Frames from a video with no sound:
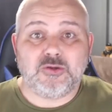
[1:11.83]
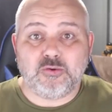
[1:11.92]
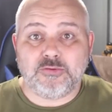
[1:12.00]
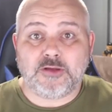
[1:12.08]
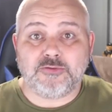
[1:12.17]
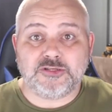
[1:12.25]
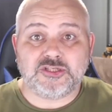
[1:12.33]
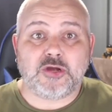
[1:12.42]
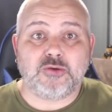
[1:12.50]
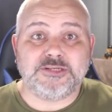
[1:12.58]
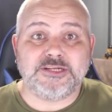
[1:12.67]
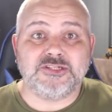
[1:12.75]
Although the
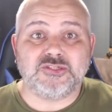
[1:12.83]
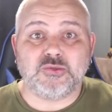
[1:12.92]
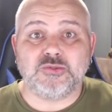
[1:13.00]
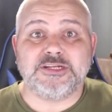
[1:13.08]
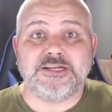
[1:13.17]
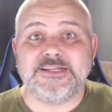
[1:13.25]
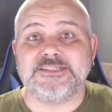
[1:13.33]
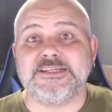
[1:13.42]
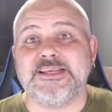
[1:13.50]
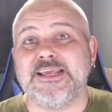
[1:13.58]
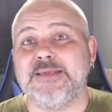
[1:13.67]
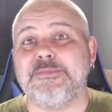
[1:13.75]
child didn't talk to
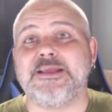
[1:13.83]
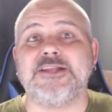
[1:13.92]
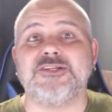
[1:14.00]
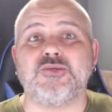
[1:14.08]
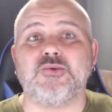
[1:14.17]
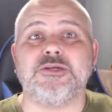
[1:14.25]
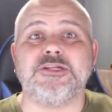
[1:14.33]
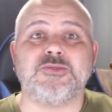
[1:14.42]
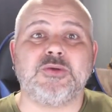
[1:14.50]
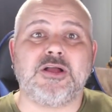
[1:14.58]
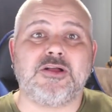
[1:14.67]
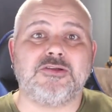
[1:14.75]
Lindsay, he began talking
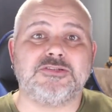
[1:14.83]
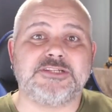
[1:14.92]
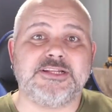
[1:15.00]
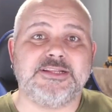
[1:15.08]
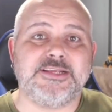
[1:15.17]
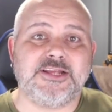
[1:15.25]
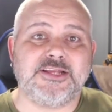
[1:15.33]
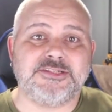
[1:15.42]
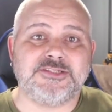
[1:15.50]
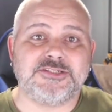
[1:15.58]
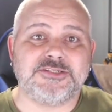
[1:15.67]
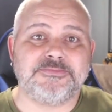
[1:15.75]
to her, asking the
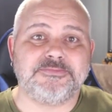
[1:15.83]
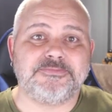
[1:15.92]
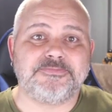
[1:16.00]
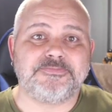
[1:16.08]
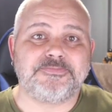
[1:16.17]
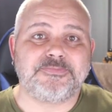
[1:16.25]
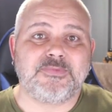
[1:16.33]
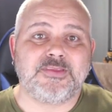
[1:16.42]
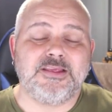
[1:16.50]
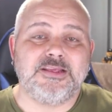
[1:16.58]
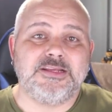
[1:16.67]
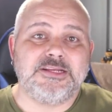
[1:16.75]
age.
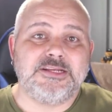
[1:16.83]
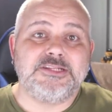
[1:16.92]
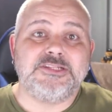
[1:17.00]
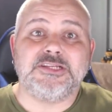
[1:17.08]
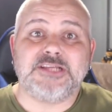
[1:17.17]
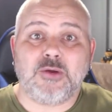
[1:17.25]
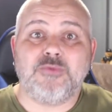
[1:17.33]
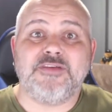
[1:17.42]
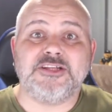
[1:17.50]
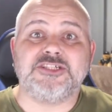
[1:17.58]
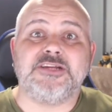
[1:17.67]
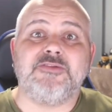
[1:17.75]
The girl
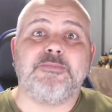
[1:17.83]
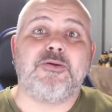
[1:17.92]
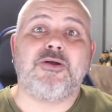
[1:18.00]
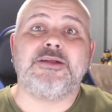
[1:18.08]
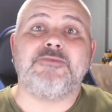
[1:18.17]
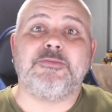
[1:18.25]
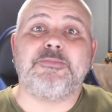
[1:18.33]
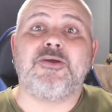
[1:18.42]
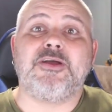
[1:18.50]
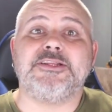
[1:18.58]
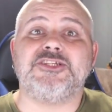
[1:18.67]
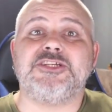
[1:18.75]
eventually replied
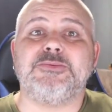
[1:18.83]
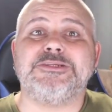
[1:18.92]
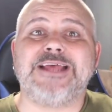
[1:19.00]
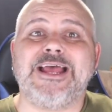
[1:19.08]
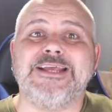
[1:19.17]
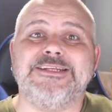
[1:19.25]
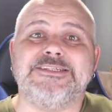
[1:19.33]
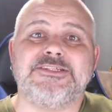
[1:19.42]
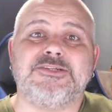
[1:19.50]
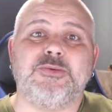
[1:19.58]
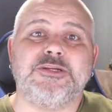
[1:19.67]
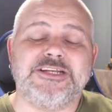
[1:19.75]
that she was 8,
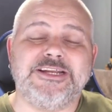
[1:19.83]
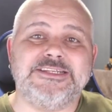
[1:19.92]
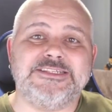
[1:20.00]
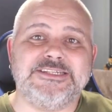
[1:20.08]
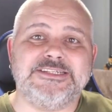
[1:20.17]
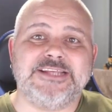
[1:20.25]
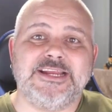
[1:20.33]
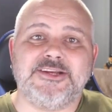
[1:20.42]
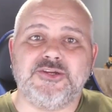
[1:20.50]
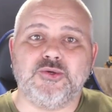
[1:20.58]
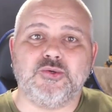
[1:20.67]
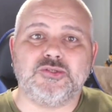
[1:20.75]
to which Lindsay said,
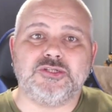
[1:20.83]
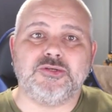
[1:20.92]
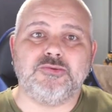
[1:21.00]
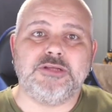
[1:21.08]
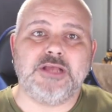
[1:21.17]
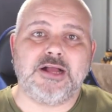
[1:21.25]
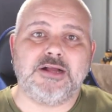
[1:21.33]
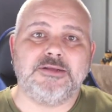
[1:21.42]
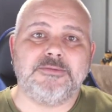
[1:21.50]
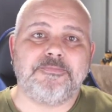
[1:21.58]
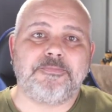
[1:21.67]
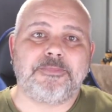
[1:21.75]
"You're too young."
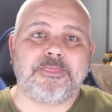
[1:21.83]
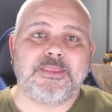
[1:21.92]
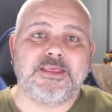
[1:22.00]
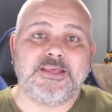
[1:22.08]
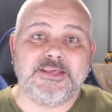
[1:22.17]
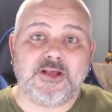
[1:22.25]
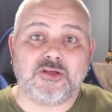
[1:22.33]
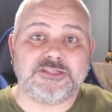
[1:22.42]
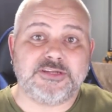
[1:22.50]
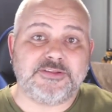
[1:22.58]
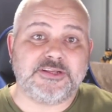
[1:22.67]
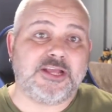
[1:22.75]
He
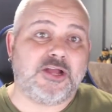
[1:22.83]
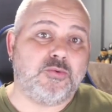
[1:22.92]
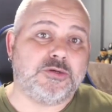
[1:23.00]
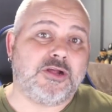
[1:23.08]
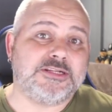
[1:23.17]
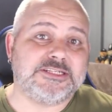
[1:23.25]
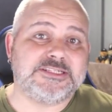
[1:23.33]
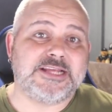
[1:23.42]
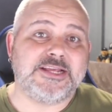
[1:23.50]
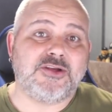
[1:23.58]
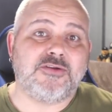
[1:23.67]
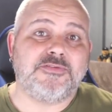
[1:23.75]
asked if the girl would like to
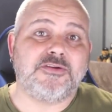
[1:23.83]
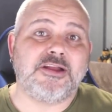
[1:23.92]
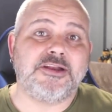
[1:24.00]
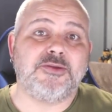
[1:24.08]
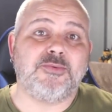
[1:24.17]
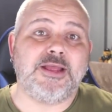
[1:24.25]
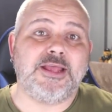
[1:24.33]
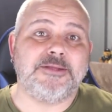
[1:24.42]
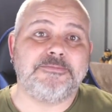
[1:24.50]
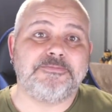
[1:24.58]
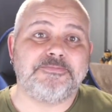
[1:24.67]
take off her underwear.